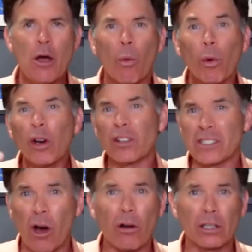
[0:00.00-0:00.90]
We're going
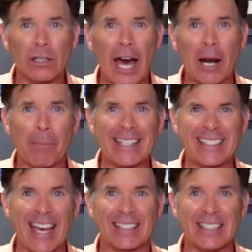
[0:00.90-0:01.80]
to talk a lot about
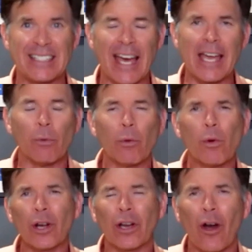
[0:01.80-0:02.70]
that today. We're
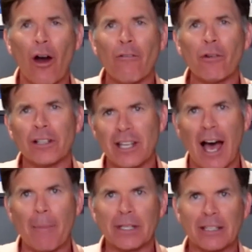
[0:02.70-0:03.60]
going to cover a
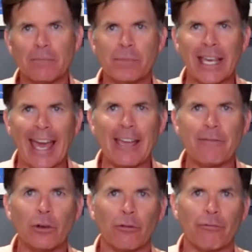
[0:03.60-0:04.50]
topic in
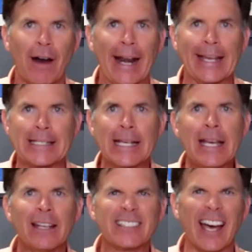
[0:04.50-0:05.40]
behavioral finance
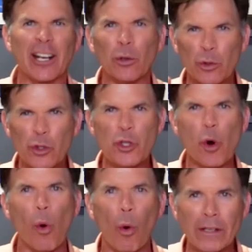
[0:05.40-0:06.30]
titled
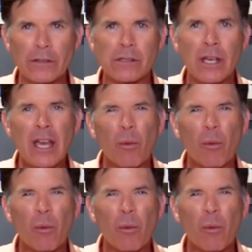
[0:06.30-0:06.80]
noise.